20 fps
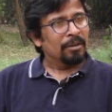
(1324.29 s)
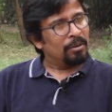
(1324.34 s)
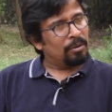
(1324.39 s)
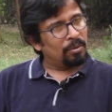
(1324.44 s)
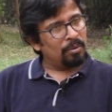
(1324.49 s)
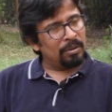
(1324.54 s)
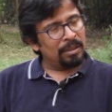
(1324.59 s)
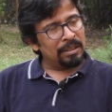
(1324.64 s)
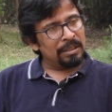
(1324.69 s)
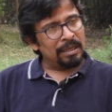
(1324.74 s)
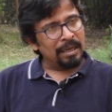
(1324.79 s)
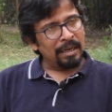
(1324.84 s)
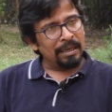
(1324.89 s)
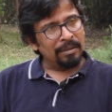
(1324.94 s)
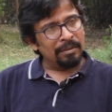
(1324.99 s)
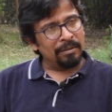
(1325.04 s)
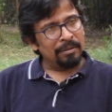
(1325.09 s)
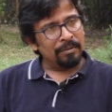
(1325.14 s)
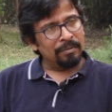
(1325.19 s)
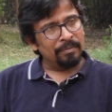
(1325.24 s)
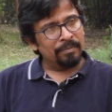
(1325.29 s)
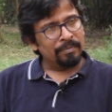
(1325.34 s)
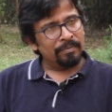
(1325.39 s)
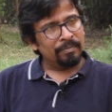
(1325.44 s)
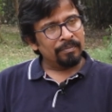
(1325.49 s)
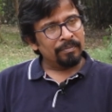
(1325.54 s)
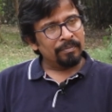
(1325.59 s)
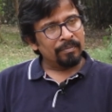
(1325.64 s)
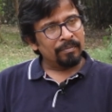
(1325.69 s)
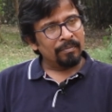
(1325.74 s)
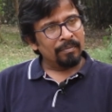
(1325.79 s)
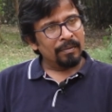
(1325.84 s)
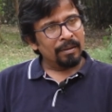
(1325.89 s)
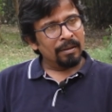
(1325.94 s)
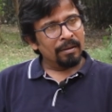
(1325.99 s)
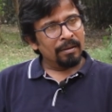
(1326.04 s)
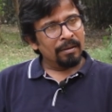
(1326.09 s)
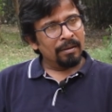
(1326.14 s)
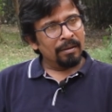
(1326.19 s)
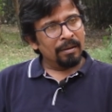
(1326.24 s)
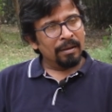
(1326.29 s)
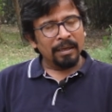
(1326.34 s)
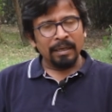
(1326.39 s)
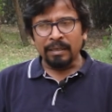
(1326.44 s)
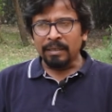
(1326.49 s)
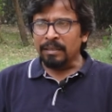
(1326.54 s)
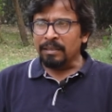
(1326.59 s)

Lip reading: to this land. It